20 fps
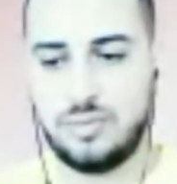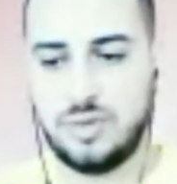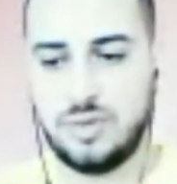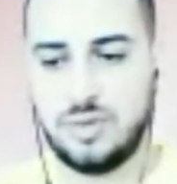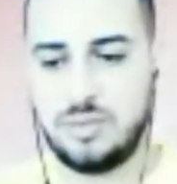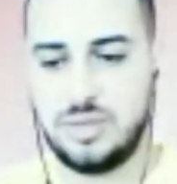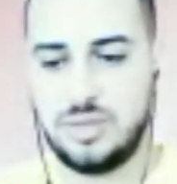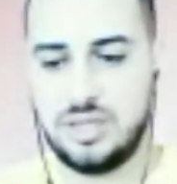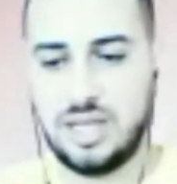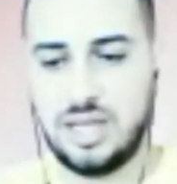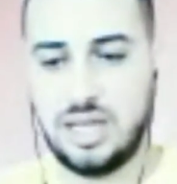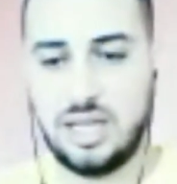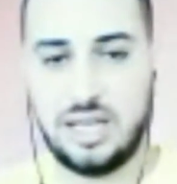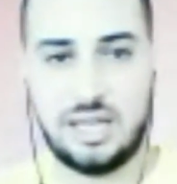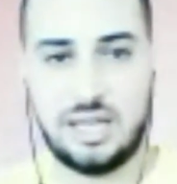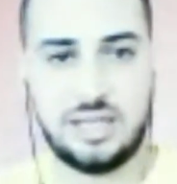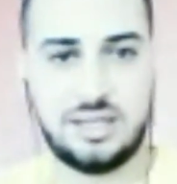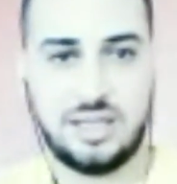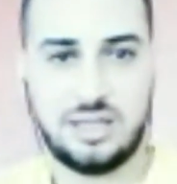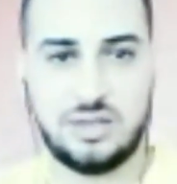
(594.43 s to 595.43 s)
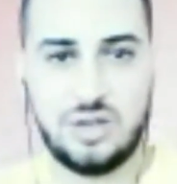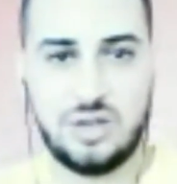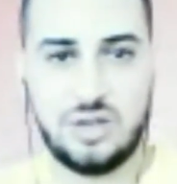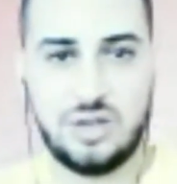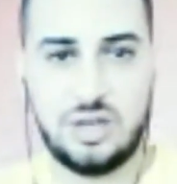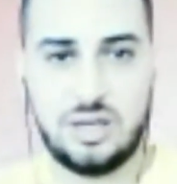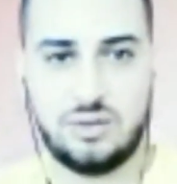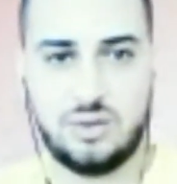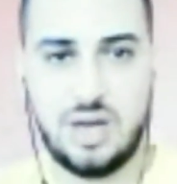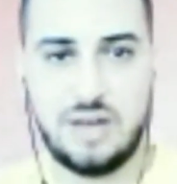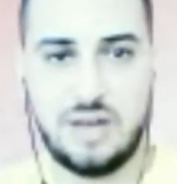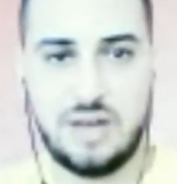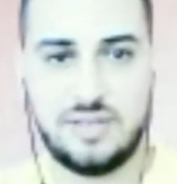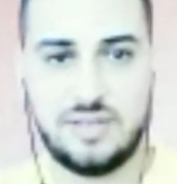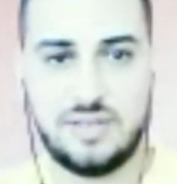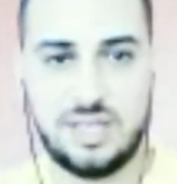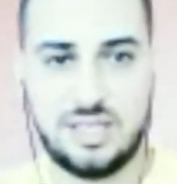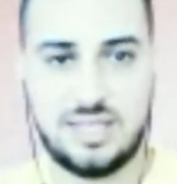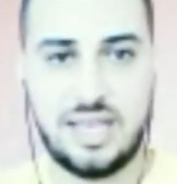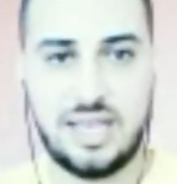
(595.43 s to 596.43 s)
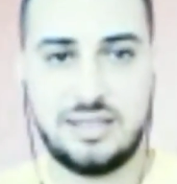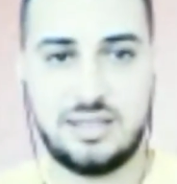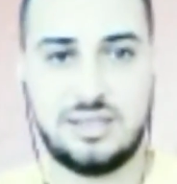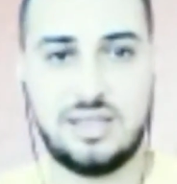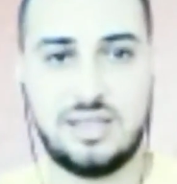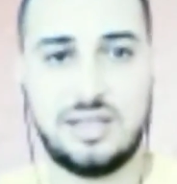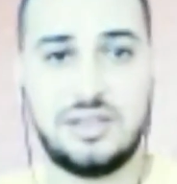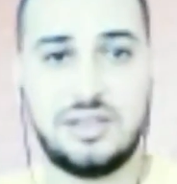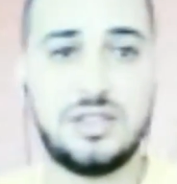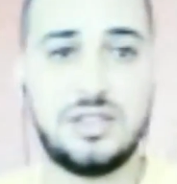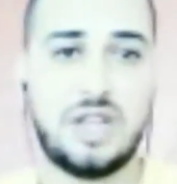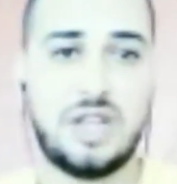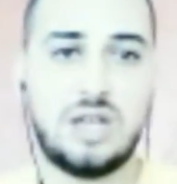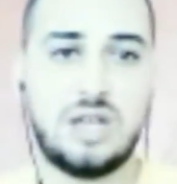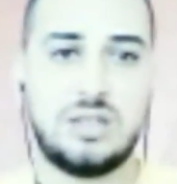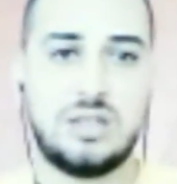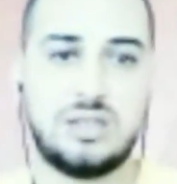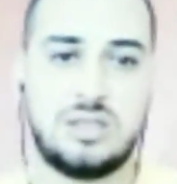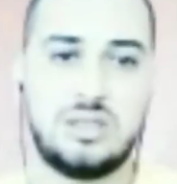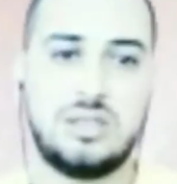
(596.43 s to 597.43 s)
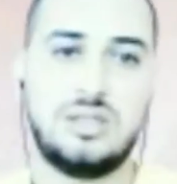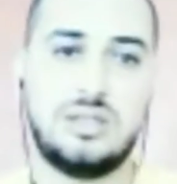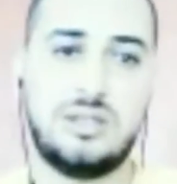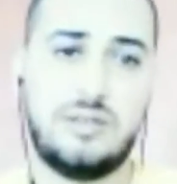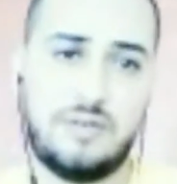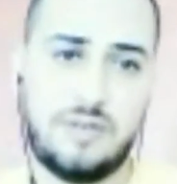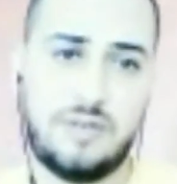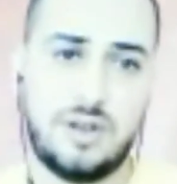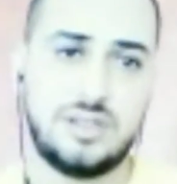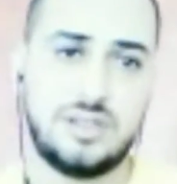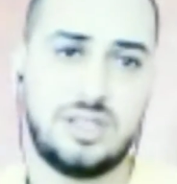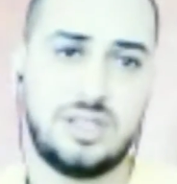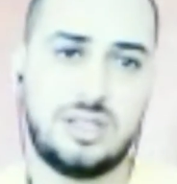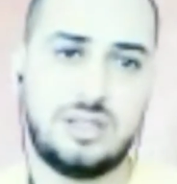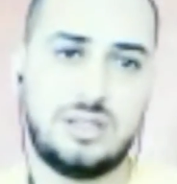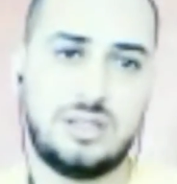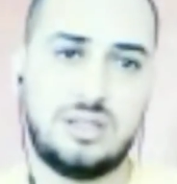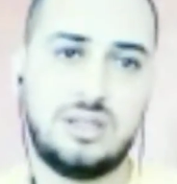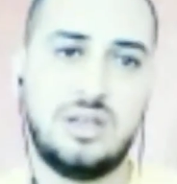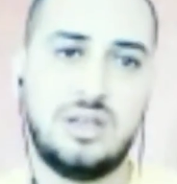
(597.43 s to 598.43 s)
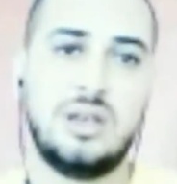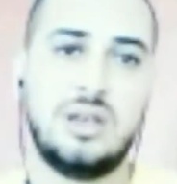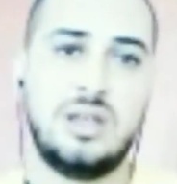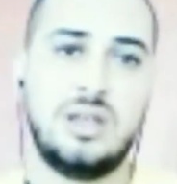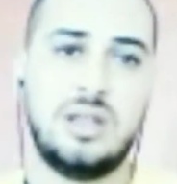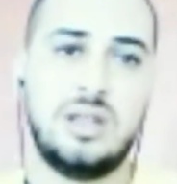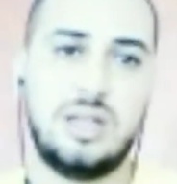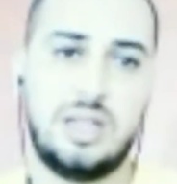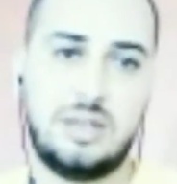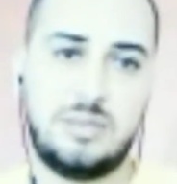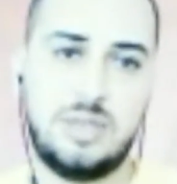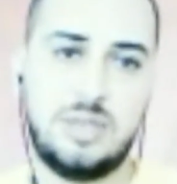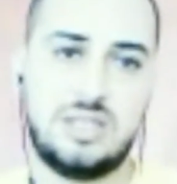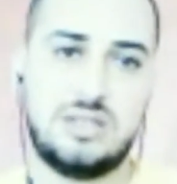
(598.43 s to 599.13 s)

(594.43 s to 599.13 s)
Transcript: The length that you have decided, and not the funding limit.